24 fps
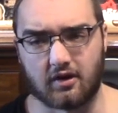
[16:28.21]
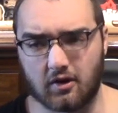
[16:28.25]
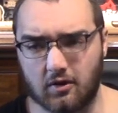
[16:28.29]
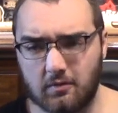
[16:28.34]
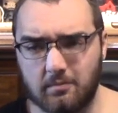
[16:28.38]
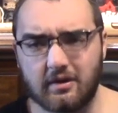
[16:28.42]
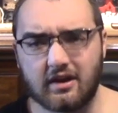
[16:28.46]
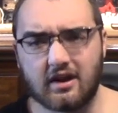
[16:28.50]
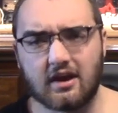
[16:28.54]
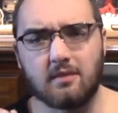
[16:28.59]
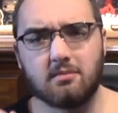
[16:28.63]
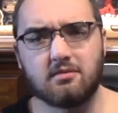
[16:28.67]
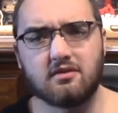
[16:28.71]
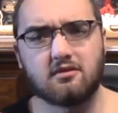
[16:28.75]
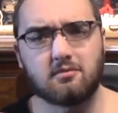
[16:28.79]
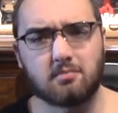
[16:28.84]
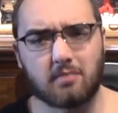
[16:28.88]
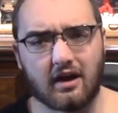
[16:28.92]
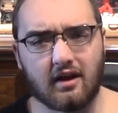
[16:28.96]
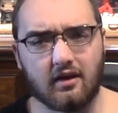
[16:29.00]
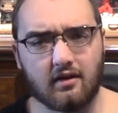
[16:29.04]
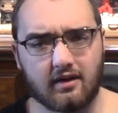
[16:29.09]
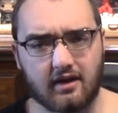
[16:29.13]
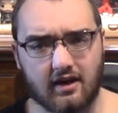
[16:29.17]
I hope it keeps its
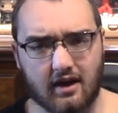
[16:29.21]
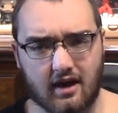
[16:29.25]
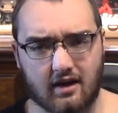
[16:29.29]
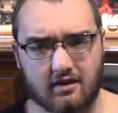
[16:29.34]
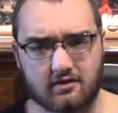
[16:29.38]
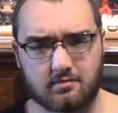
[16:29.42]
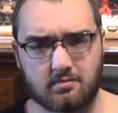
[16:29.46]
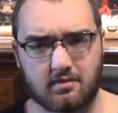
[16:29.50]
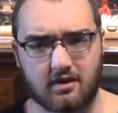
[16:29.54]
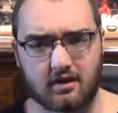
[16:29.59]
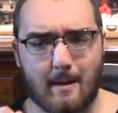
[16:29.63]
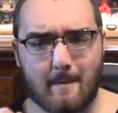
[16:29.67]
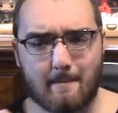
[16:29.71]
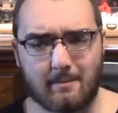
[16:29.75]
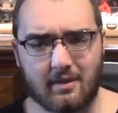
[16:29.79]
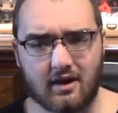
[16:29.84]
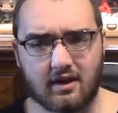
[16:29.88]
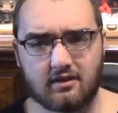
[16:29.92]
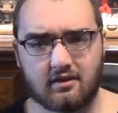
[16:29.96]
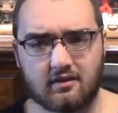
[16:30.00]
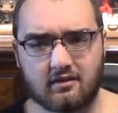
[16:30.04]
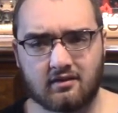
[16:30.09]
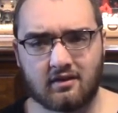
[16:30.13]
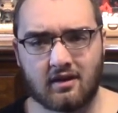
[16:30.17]
parody aspect, but
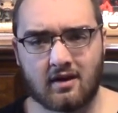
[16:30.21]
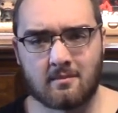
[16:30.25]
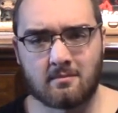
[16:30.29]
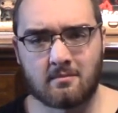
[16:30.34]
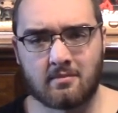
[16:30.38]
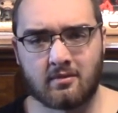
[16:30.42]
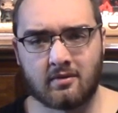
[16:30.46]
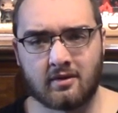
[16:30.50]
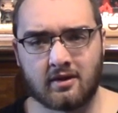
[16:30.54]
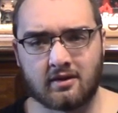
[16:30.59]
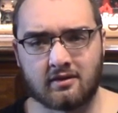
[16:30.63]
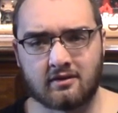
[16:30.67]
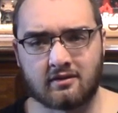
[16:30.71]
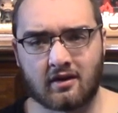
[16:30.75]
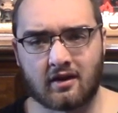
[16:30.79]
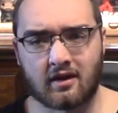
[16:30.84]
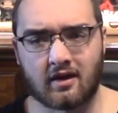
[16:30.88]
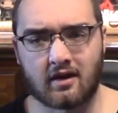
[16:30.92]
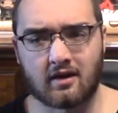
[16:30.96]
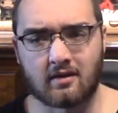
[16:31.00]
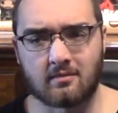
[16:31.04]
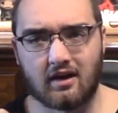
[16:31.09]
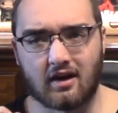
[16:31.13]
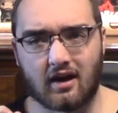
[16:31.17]
at the same point in
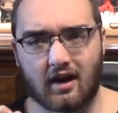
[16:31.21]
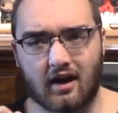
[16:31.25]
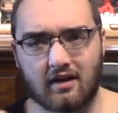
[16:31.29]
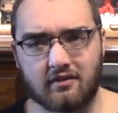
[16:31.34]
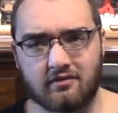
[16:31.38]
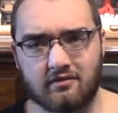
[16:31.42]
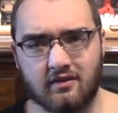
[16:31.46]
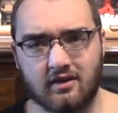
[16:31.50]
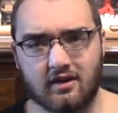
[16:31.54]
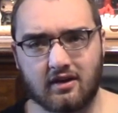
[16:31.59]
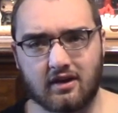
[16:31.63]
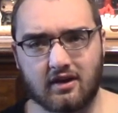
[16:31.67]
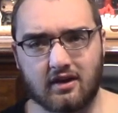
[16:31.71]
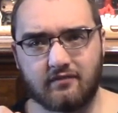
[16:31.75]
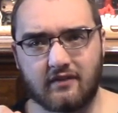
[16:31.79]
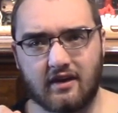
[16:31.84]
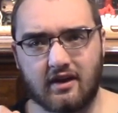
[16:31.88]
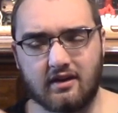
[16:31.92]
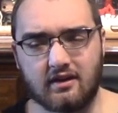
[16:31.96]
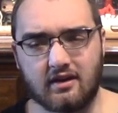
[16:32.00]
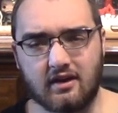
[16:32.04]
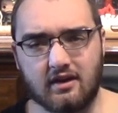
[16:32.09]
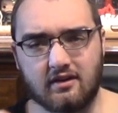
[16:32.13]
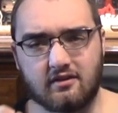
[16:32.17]
time, I feel like
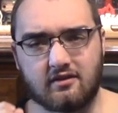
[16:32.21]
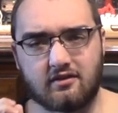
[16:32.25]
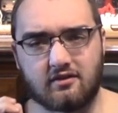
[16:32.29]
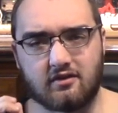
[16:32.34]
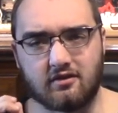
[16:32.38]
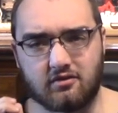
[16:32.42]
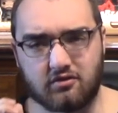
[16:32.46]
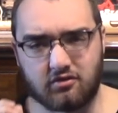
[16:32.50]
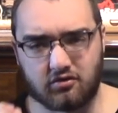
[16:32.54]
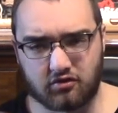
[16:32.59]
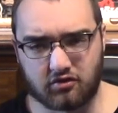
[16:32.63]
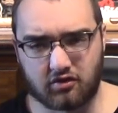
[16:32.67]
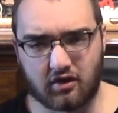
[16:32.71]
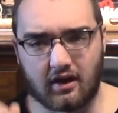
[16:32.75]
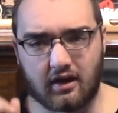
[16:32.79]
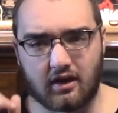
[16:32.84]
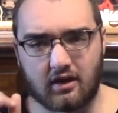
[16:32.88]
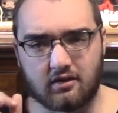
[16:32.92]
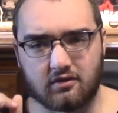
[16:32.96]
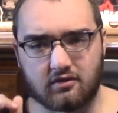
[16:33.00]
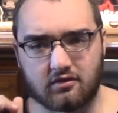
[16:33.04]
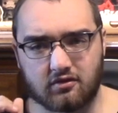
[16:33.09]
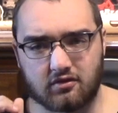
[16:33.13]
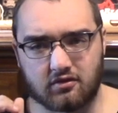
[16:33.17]
it needs to
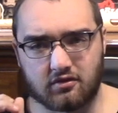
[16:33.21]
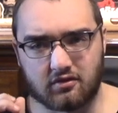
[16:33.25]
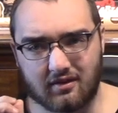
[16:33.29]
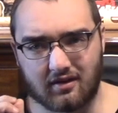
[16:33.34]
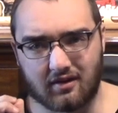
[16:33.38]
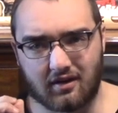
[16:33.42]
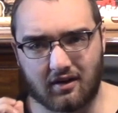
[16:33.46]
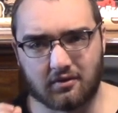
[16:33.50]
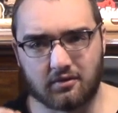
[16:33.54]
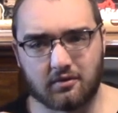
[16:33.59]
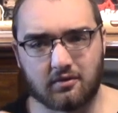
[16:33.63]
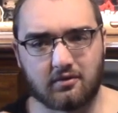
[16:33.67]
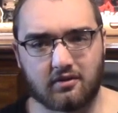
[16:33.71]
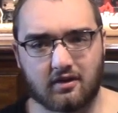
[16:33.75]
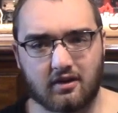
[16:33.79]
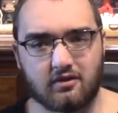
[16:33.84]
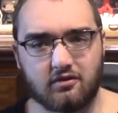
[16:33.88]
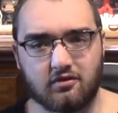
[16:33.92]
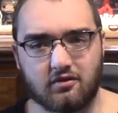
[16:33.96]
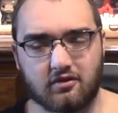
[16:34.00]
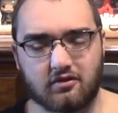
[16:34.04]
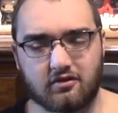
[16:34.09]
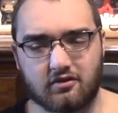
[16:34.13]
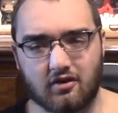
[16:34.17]
change other
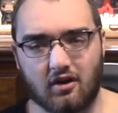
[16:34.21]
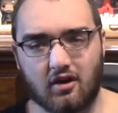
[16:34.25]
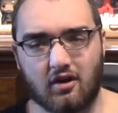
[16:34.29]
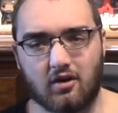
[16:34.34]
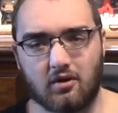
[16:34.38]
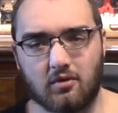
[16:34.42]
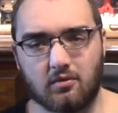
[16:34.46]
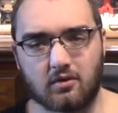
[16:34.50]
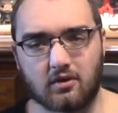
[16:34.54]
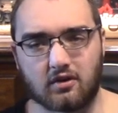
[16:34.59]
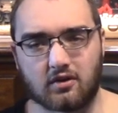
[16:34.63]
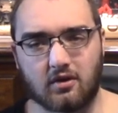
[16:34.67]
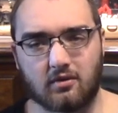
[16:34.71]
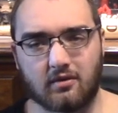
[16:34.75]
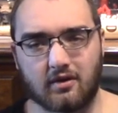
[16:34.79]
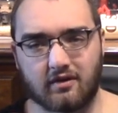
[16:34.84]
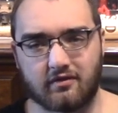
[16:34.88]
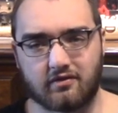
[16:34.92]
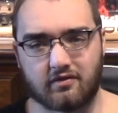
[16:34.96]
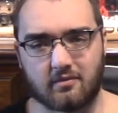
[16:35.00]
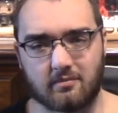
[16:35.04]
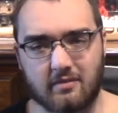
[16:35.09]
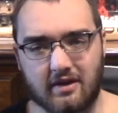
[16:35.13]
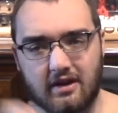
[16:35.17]
than just, oh, we're going
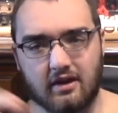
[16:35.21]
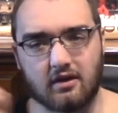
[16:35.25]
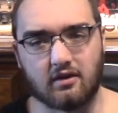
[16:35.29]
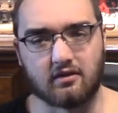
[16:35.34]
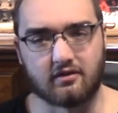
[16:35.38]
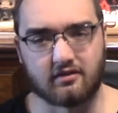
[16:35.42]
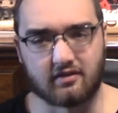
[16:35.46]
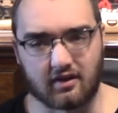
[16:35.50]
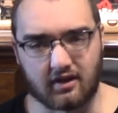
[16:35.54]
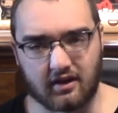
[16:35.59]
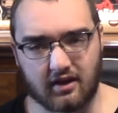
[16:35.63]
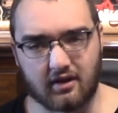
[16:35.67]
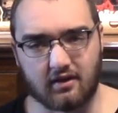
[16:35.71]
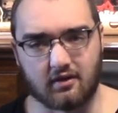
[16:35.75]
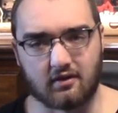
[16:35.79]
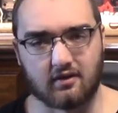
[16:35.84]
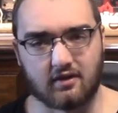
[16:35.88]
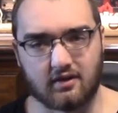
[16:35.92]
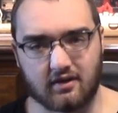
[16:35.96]
from here to here.